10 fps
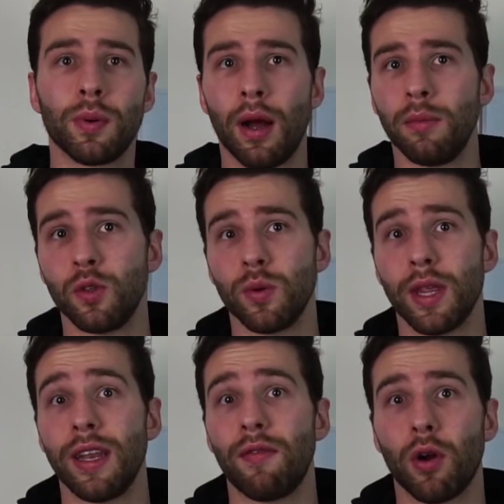problems with
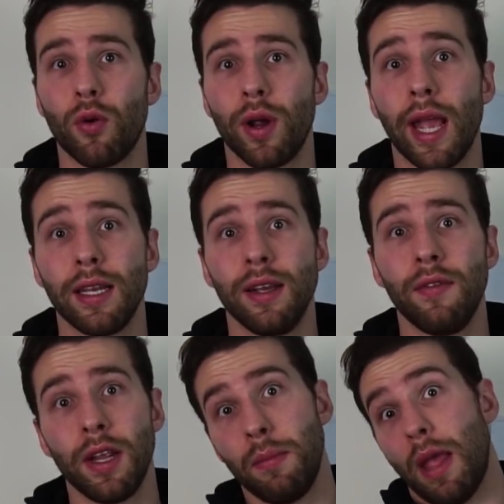a different
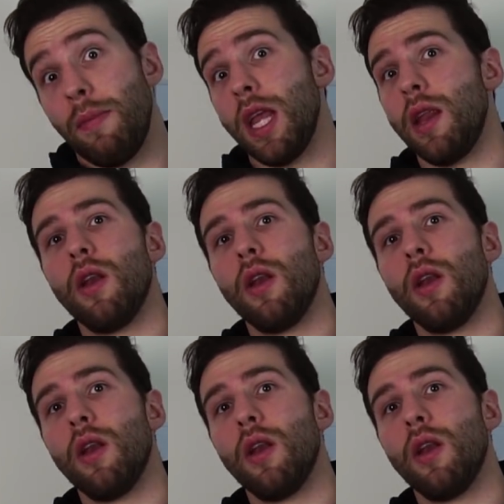creativity maybe